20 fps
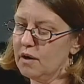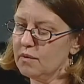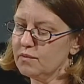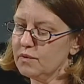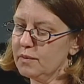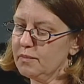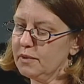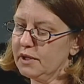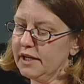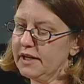
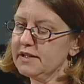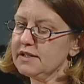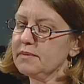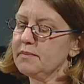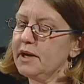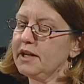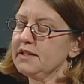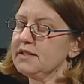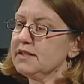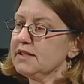replace
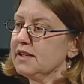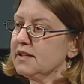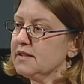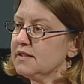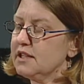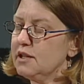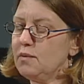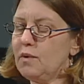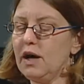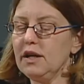about a
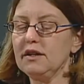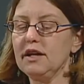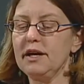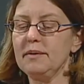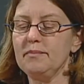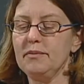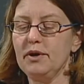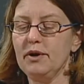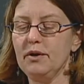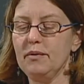60-watt
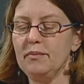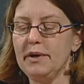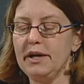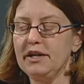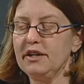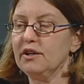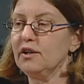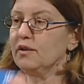light bulb, and it